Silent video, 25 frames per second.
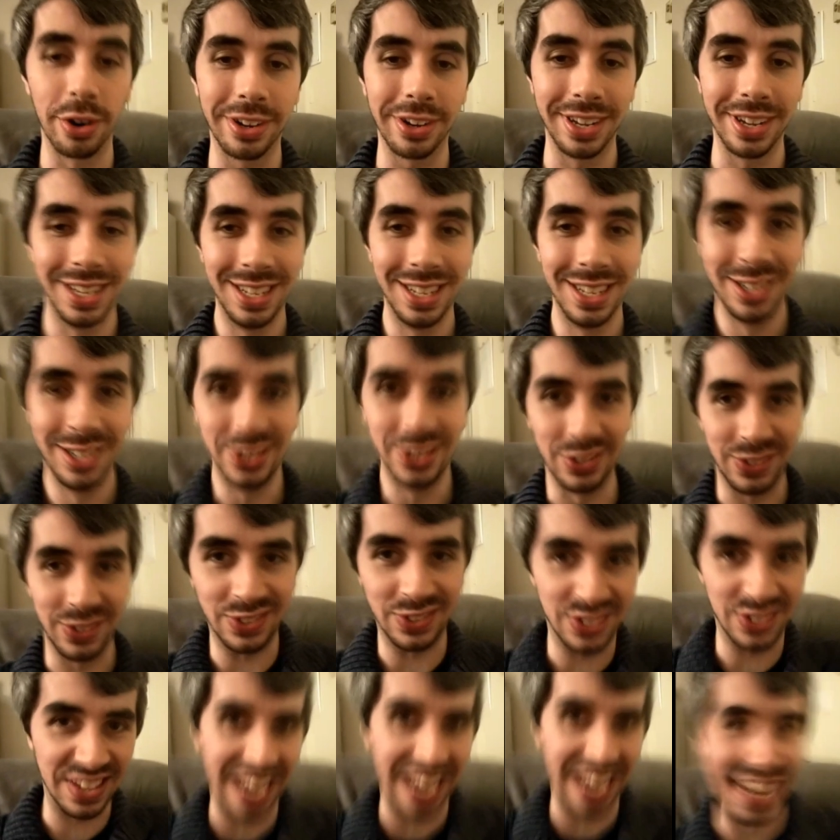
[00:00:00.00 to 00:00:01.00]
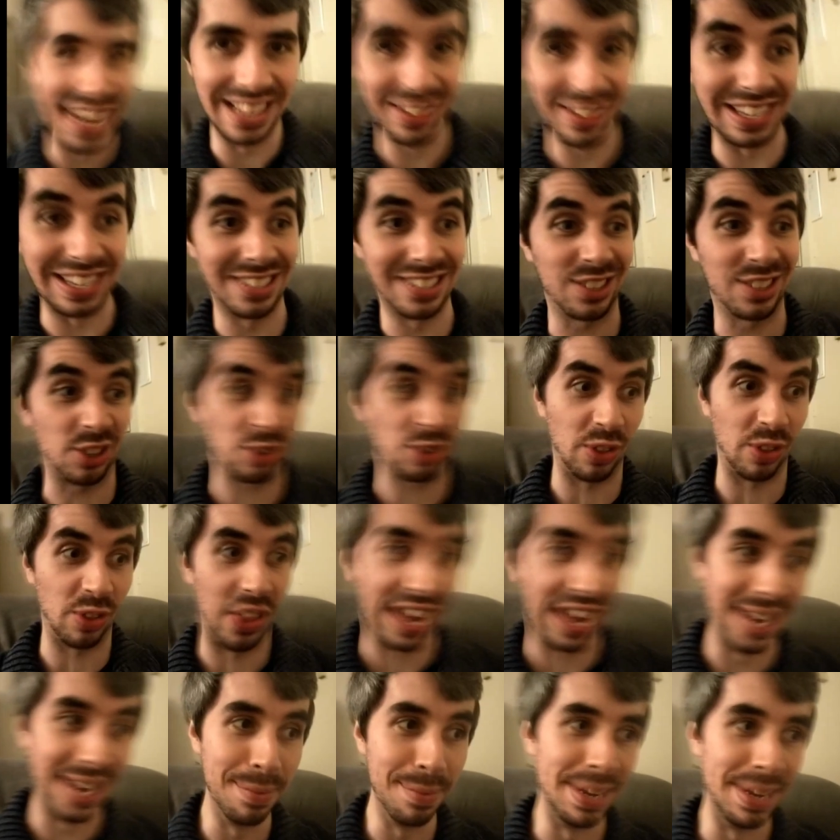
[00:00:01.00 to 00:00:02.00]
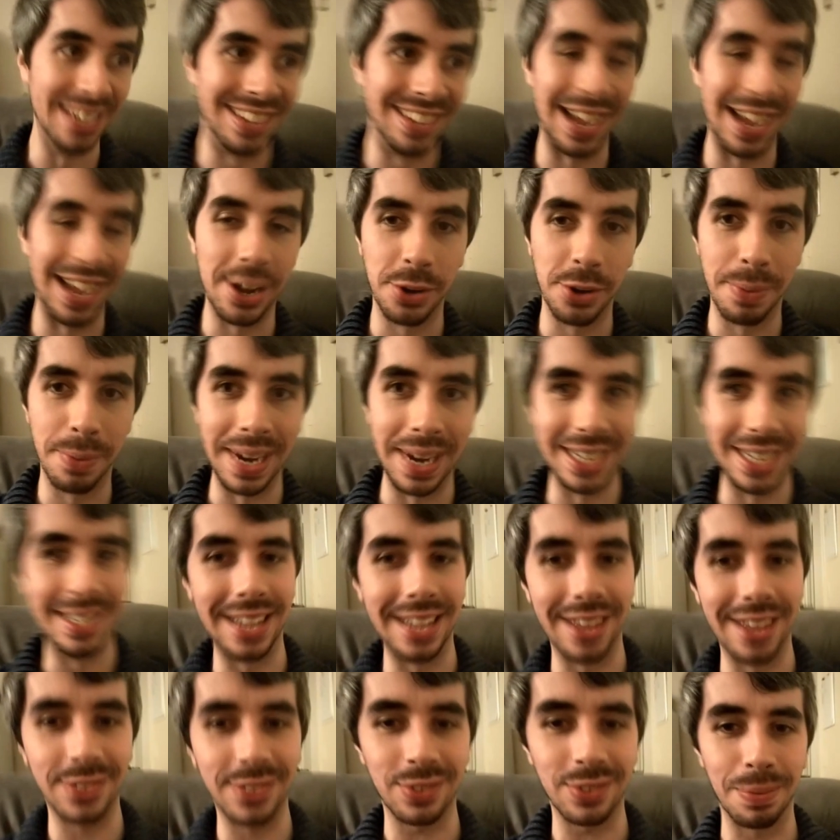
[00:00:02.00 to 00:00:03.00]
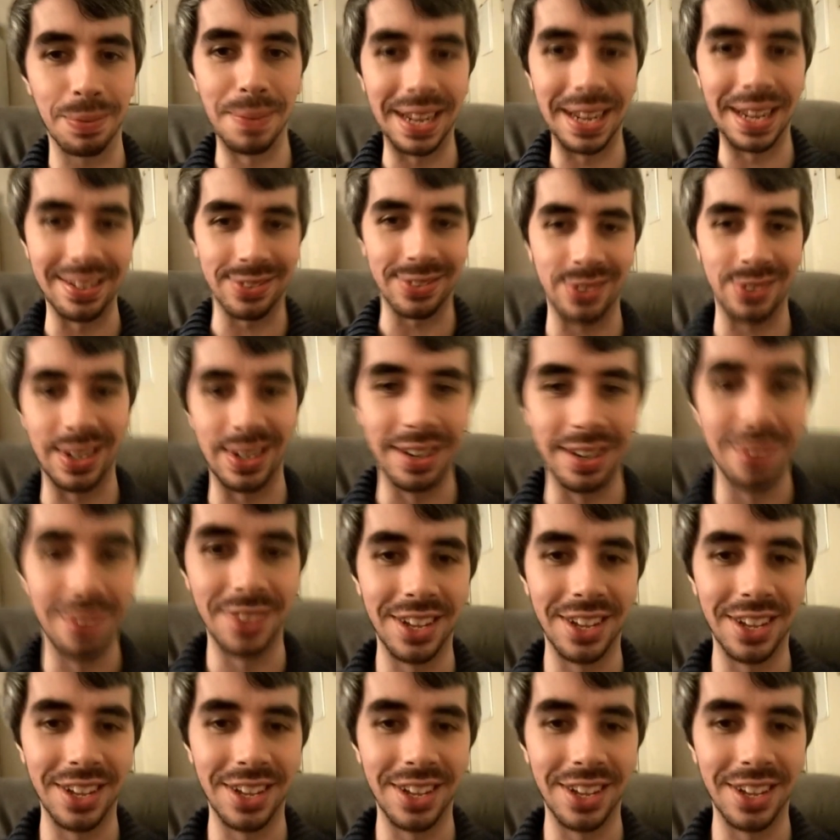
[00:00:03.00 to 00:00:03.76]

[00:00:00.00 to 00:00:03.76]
Just set it, like slam it down on my desk, make a scene of it.